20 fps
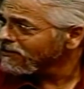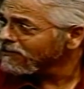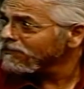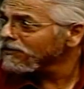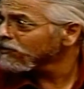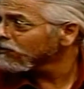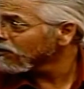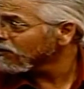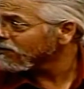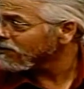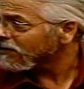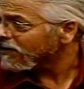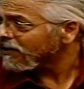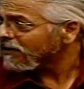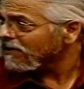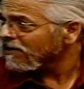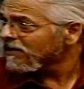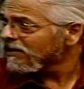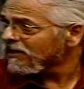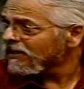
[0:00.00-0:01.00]
be one thing.
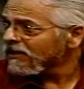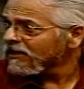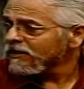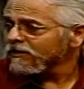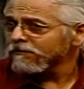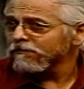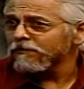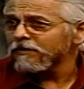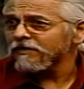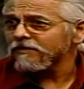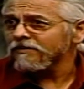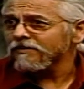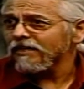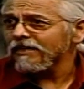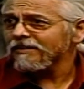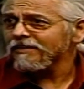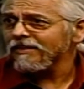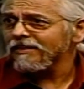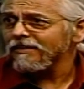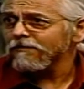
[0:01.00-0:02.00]
But I
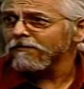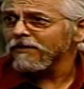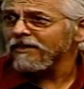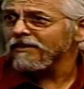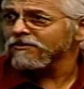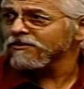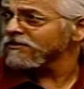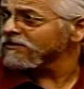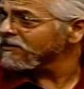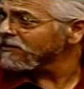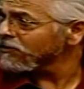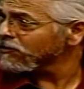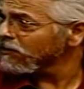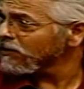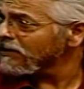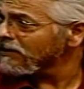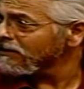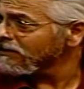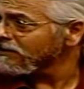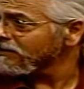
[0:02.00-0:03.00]
can't imagine the
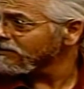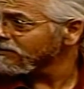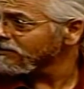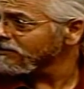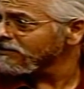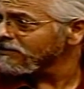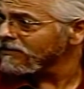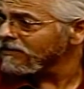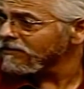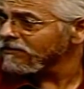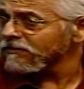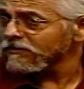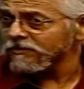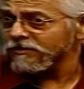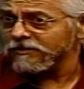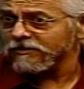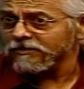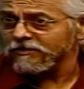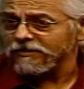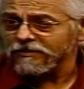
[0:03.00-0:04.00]
Israelis, you know,
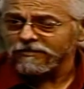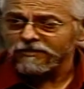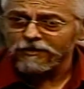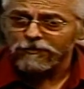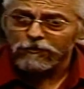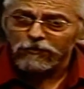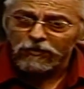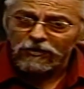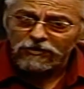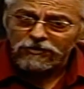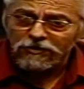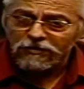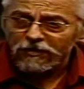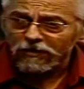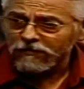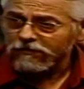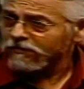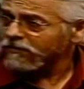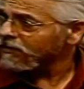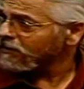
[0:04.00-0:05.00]
just sitting there brushing
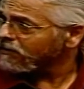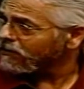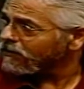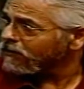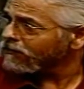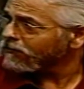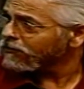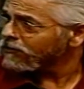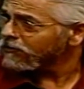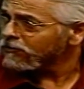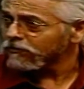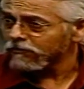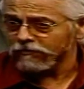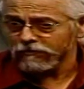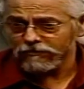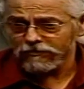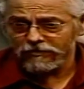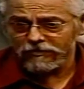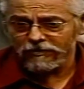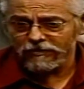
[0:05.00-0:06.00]
off a few
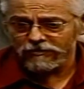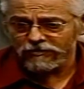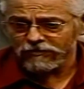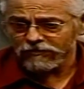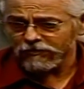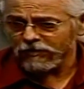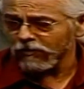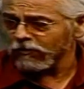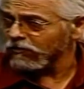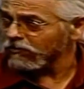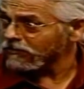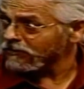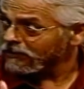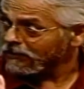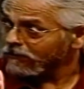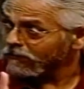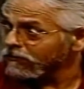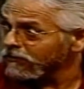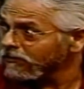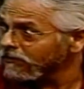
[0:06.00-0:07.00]
tons of gold and
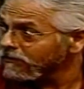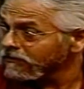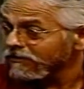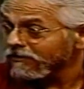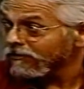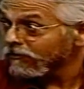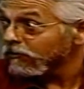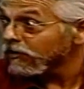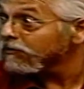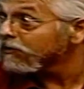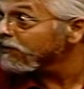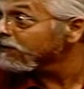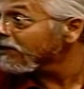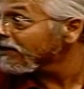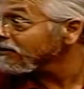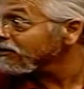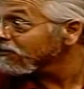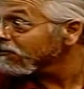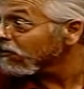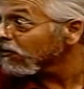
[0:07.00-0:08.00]
saying, well, you know, we'll be
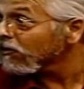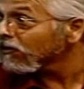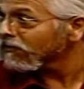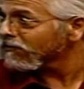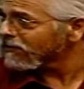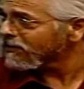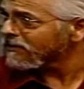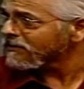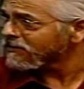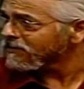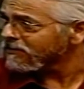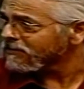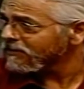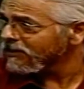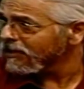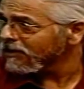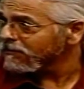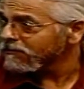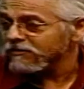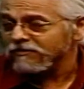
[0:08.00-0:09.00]
back tomorrow to finish this
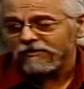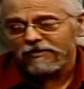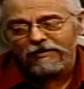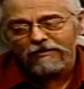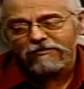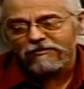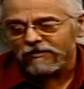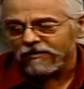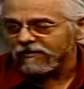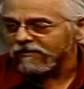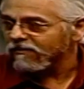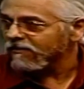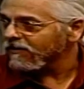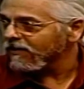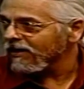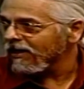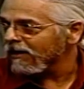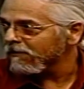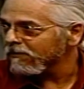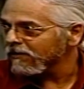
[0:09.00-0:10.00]
up. It's not going
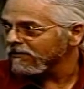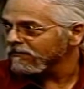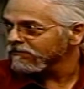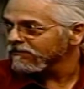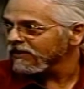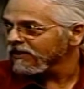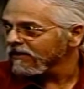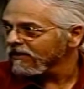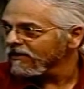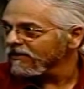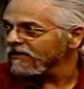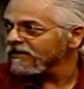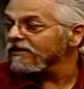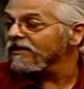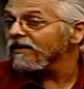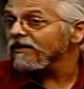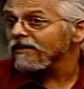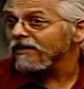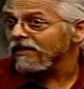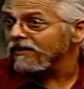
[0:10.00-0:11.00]
to happen.
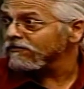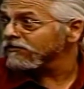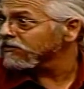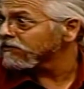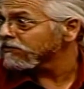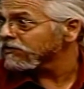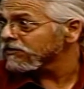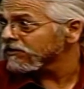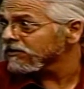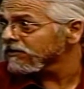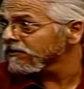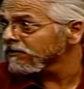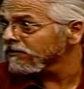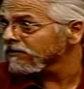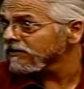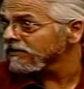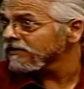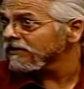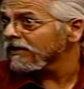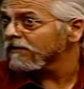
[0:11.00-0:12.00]
Got to have some
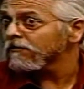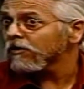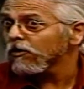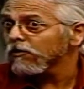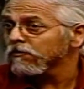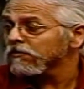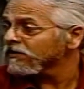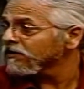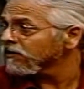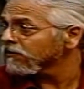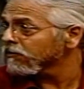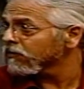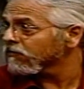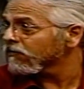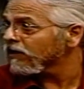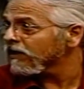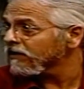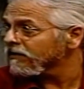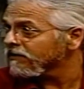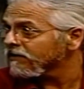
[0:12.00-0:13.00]
security. I'm hoping they'll
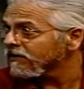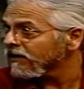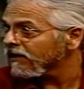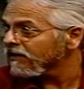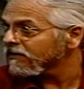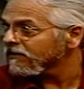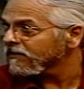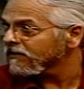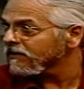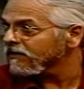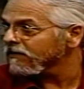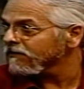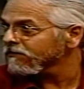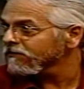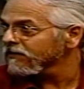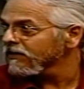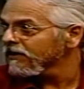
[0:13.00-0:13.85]
provide the IDF